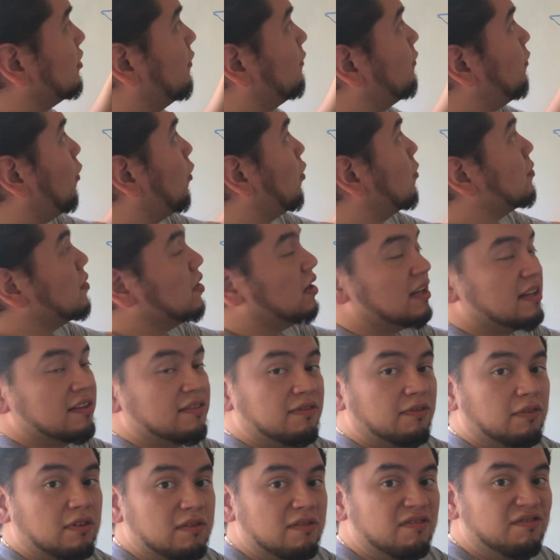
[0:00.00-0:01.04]
the formulas
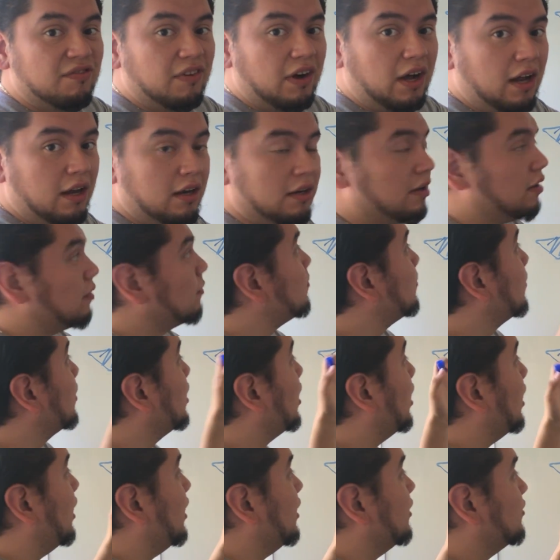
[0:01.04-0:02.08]
for volume,
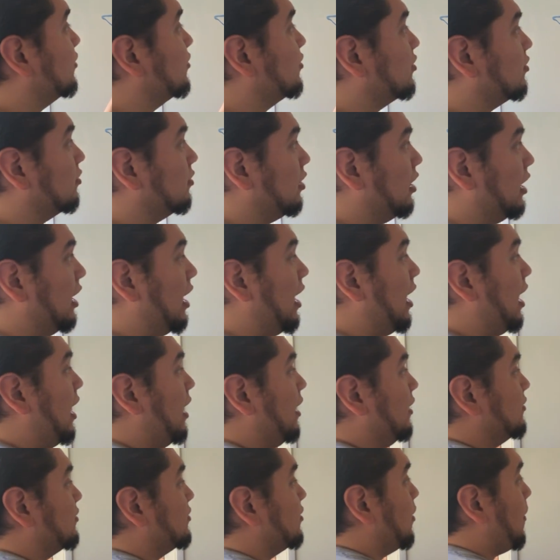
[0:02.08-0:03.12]
it
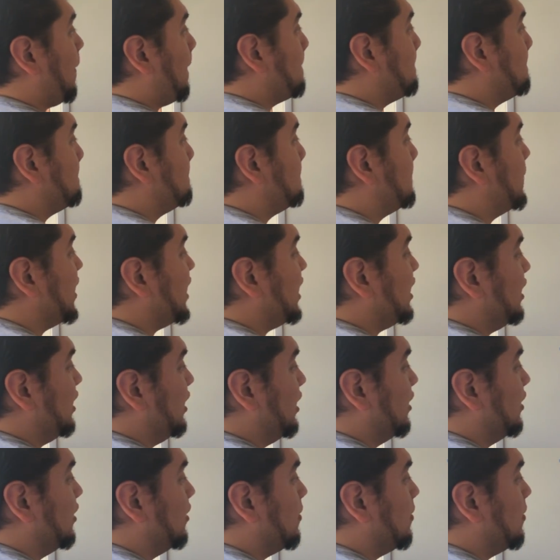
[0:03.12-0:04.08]
has B